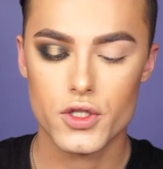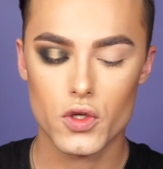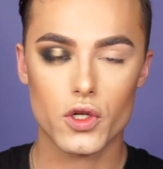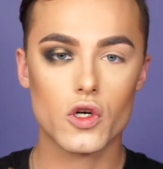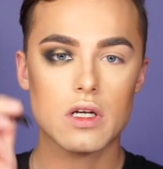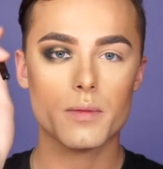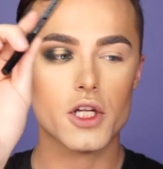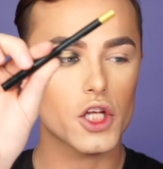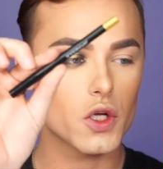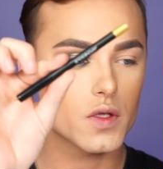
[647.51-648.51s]
So the gold I'm
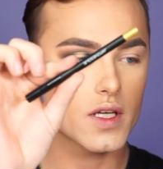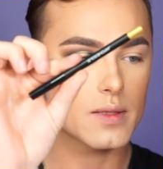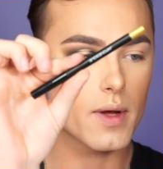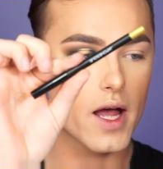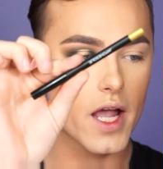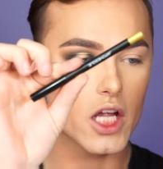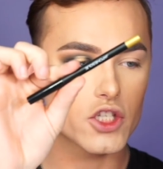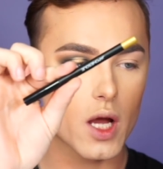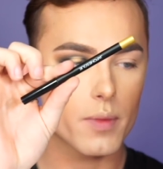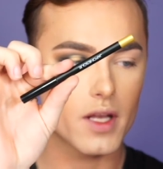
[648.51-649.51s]
gonna use is by
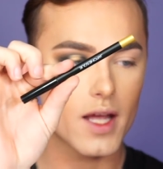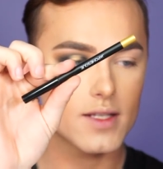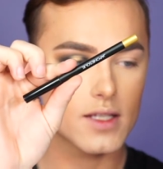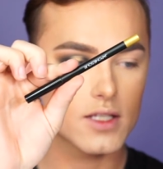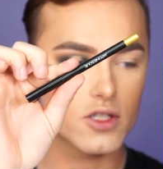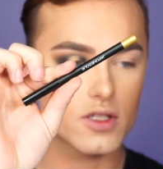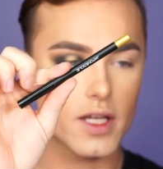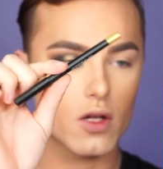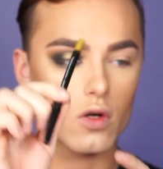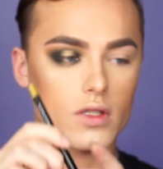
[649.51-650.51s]
Japanesque. This is just
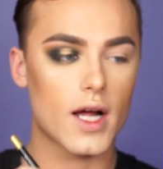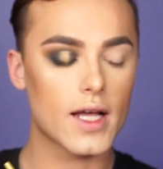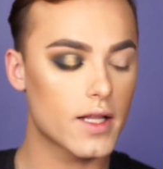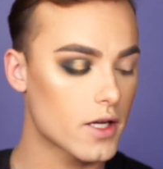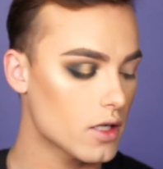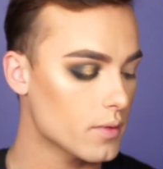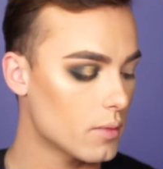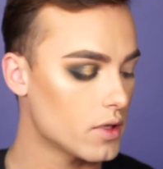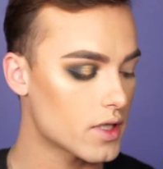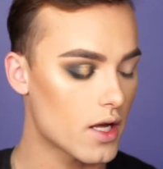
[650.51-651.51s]
a gold eyeliner. I'm
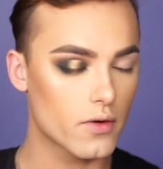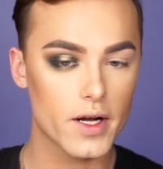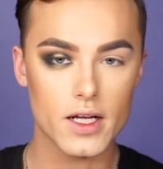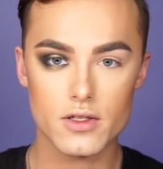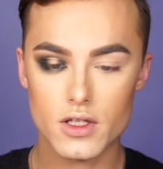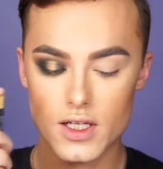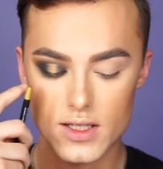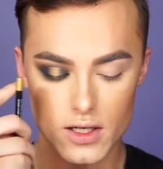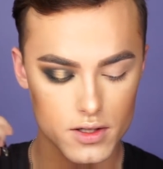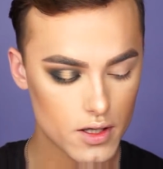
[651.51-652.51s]
gonna put that right into the
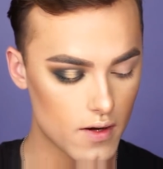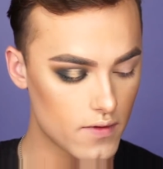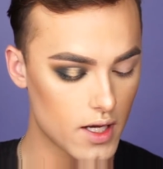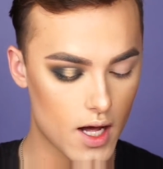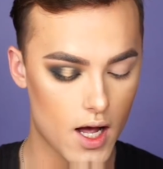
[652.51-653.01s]
center of the